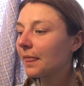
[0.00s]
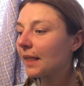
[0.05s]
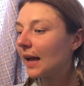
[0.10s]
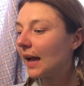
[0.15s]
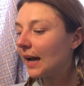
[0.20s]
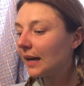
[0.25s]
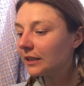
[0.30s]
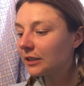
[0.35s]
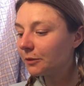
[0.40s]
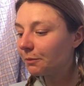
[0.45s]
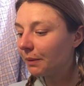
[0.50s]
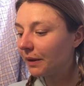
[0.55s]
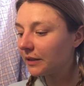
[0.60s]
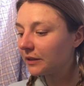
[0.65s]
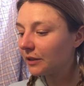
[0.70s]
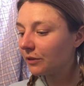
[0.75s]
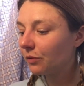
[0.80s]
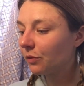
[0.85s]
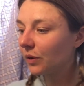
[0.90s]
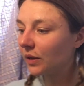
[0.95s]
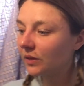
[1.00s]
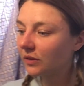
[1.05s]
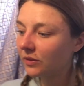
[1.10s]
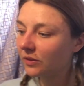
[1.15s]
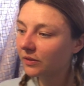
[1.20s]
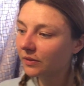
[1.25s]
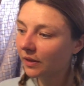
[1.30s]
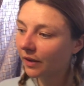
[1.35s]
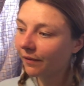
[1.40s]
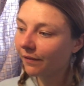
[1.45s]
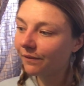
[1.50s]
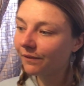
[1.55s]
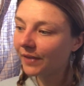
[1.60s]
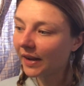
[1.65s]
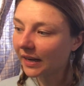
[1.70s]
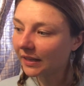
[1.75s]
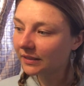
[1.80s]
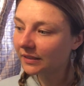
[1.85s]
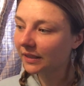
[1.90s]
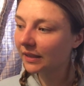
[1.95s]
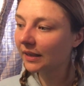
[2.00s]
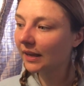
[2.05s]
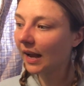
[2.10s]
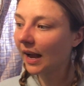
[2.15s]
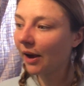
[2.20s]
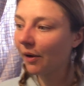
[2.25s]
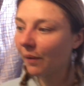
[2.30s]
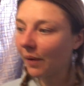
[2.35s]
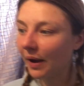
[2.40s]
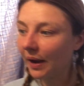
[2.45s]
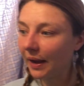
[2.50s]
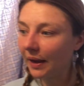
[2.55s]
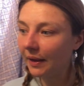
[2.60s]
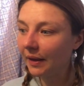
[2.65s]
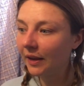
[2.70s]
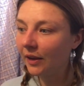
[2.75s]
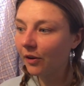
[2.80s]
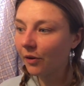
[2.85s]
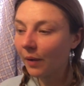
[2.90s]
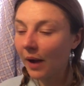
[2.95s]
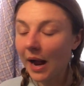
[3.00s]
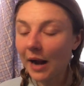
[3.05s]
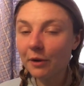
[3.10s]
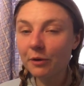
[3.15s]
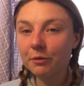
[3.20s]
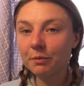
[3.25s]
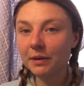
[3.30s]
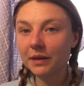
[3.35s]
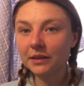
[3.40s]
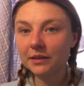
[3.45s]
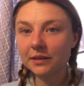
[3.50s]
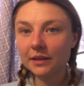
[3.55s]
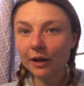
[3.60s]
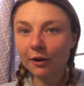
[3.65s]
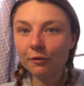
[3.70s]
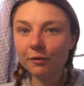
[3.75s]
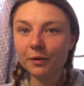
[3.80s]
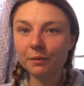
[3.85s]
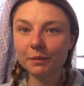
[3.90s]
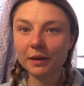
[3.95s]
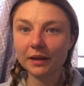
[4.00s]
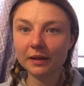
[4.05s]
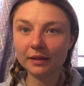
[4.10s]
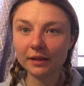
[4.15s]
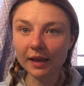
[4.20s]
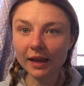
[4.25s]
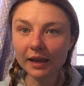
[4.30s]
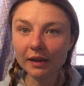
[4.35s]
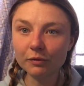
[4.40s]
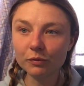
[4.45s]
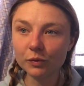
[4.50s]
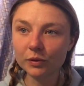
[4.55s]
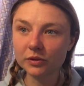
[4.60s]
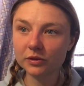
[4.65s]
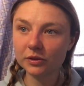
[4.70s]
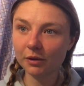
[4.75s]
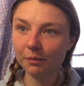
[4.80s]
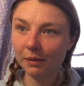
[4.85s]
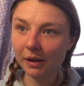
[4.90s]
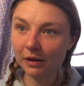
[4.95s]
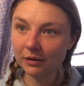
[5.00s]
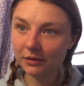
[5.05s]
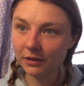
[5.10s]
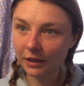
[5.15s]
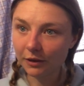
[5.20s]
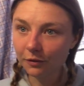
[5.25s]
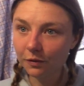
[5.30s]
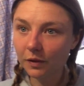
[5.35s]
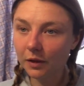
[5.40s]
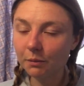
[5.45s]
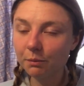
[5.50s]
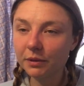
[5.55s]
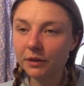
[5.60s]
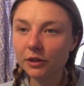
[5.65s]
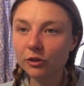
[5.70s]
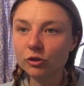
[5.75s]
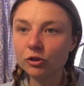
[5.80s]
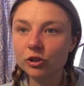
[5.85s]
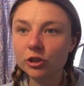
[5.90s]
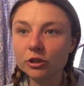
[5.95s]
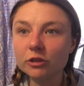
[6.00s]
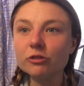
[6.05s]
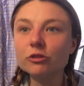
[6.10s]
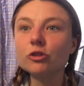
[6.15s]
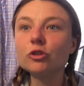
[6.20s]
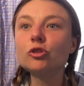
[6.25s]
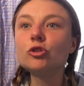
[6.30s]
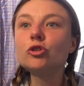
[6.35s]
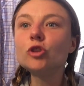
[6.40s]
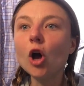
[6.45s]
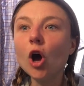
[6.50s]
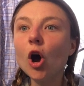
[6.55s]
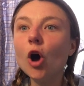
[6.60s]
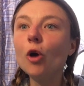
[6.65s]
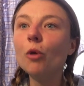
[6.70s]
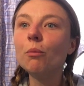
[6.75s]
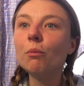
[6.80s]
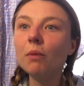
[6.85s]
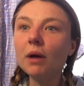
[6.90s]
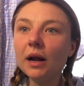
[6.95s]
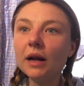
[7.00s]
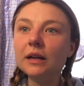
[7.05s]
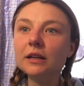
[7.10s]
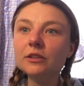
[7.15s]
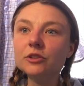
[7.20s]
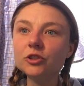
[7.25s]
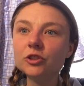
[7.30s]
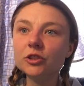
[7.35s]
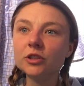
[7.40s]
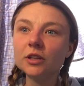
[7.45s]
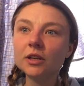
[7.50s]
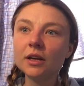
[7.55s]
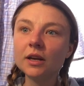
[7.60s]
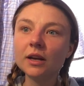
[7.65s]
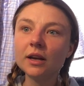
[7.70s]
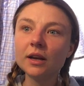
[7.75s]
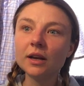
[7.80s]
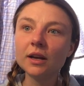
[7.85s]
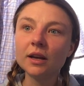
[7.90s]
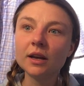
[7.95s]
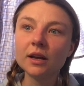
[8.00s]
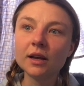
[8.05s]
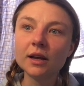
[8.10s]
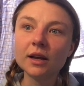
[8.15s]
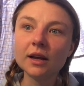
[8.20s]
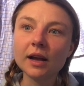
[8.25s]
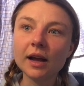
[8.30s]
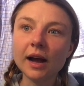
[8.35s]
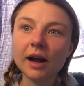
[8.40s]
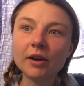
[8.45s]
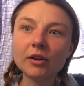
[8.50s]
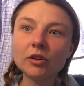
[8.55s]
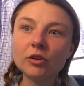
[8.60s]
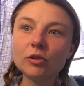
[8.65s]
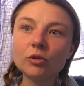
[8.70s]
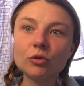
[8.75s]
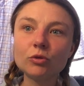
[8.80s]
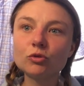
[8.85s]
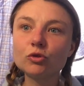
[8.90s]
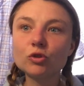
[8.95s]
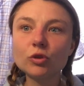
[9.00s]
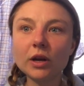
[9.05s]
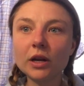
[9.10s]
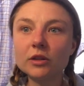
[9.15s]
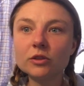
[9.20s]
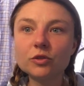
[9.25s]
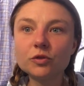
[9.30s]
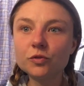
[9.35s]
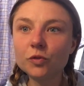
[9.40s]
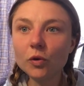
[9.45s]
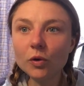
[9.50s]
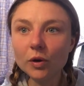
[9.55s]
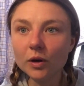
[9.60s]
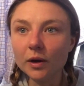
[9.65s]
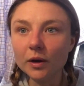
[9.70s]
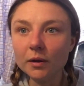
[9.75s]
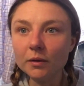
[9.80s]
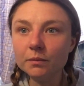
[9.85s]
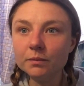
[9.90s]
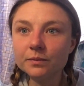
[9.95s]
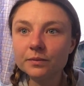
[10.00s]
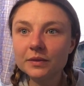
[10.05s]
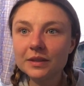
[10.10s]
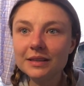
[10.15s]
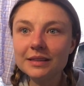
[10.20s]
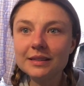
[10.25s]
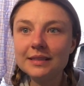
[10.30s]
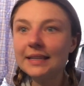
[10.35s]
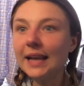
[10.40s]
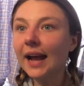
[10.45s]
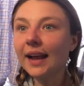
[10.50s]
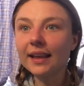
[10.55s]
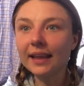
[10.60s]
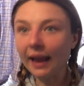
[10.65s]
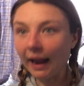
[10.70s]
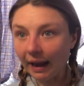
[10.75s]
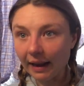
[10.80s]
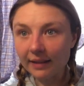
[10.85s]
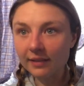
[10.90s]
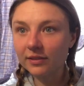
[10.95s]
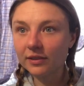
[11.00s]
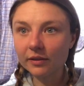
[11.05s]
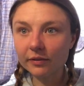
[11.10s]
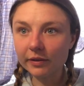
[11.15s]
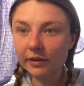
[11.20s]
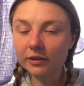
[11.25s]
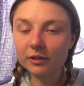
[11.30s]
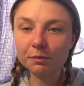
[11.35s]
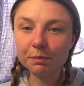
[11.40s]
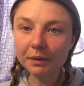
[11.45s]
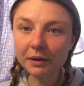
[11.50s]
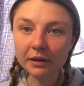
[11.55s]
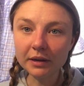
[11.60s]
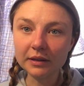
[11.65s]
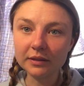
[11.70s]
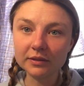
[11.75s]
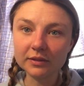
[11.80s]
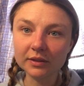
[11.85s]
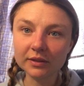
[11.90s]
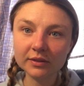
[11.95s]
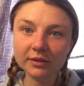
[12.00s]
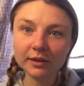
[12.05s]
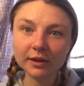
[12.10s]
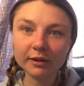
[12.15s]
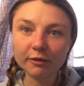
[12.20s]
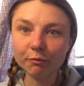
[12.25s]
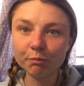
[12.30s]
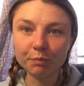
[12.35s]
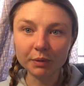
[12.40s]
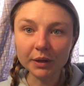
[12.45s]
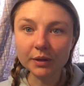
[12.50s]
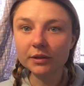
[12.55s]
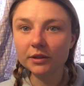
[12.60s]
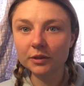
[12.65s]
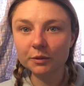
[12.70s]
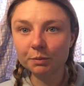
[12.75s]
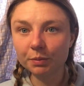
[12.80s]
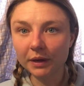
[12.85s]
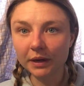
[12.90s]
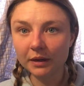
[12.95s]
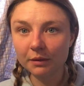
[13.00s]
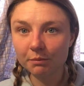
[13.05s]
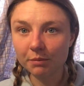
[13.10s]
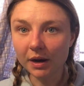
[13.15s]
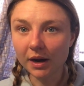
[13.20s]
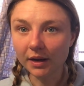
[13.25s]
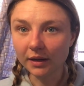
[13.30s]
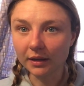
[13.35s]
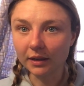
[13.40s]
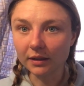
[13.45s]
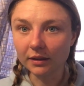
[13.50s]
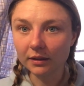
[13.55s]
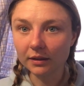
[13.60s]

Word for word: aspect of what's affecting how I interact with myself and my life were somehow different. But there's just so much. How do you transform decades of experiences that have built this brain and body?